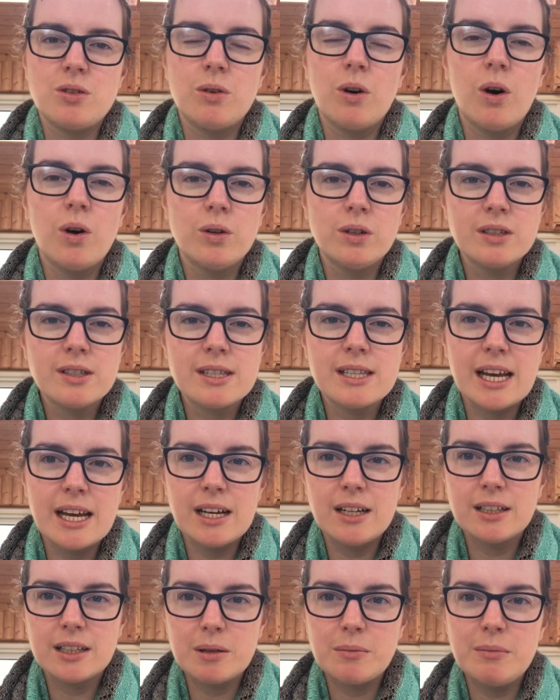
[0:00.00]
do
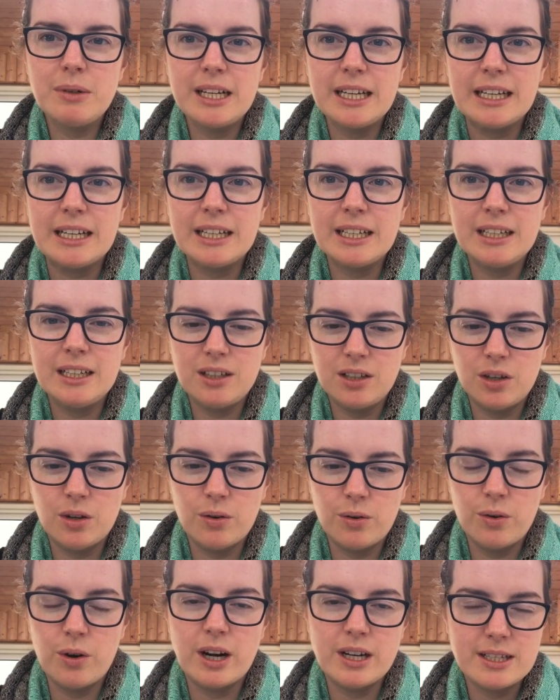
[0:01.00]
wholesale completely, you know,
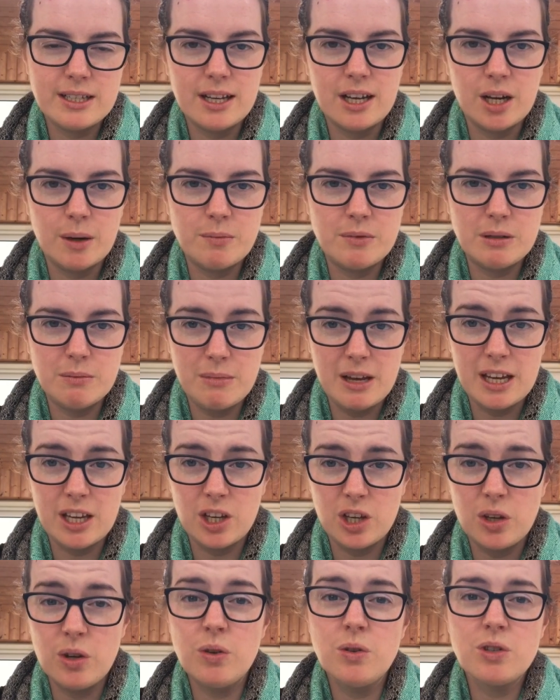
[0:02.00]
who aren't set up to make a
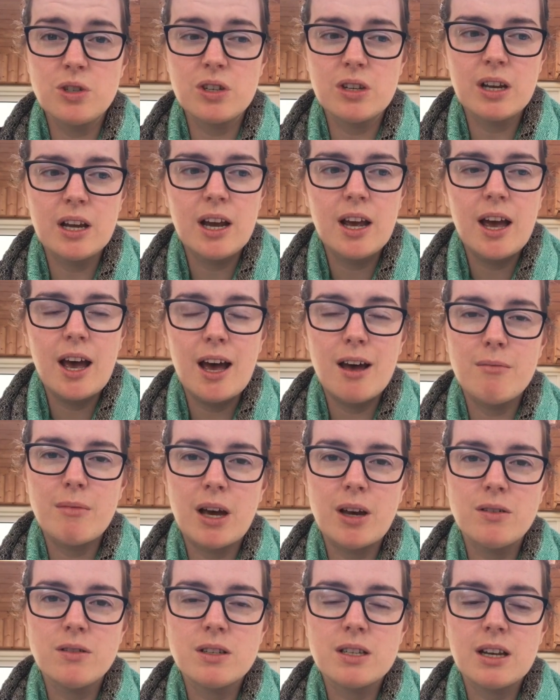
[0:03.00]
huge
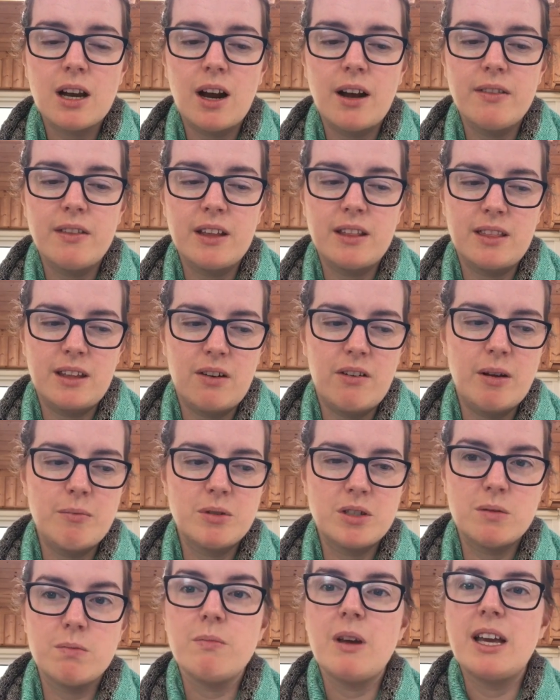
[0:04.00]
amount, that they're
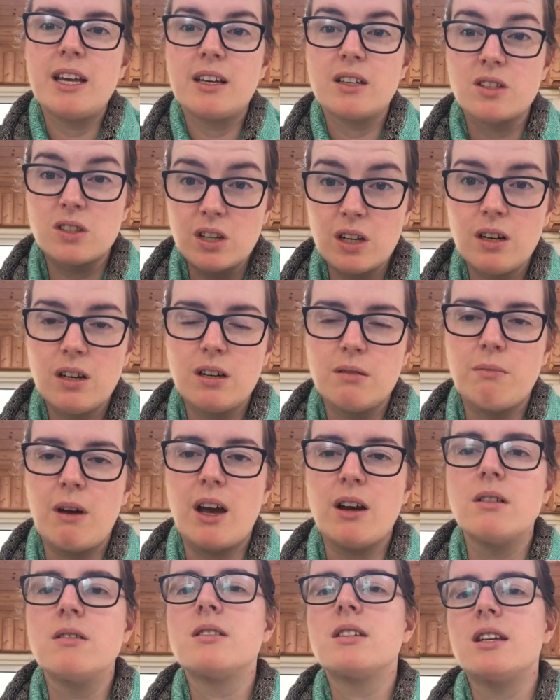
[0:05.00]
able to make a certain
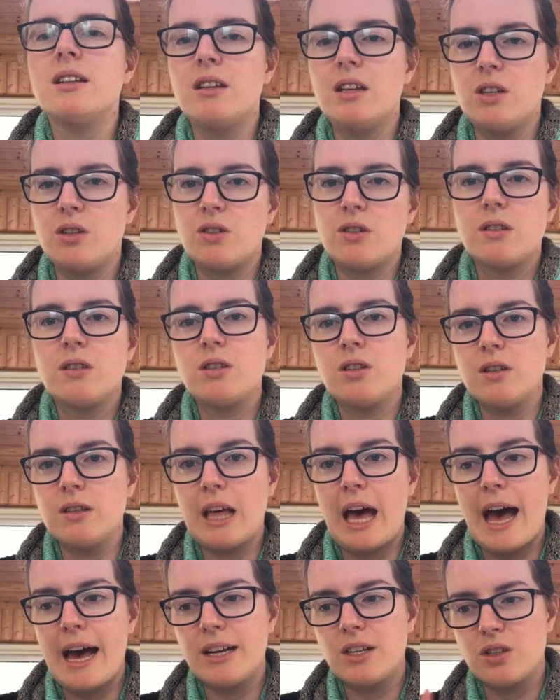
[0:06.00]
amount and then just do
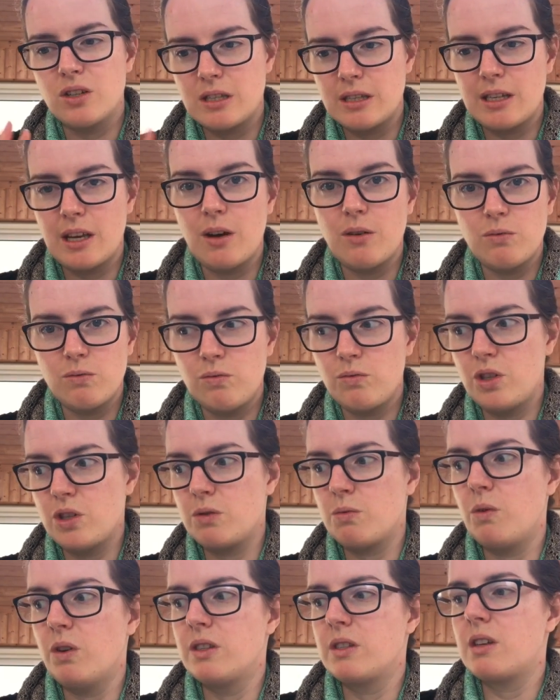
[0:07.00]
that,
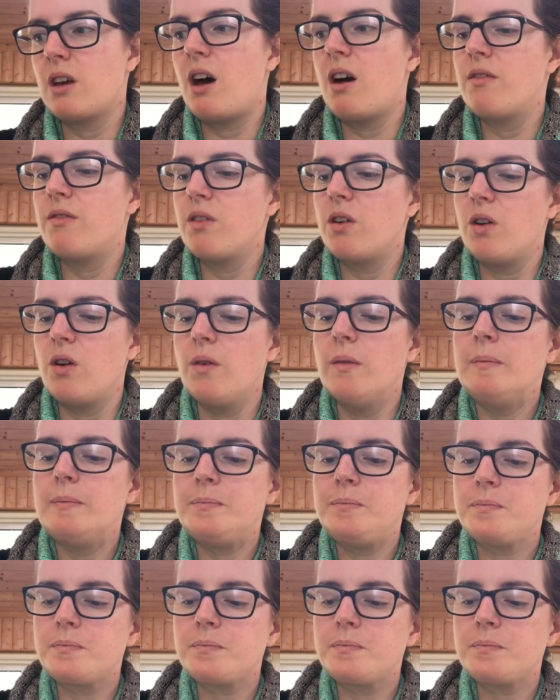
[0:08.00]
just once off, you know.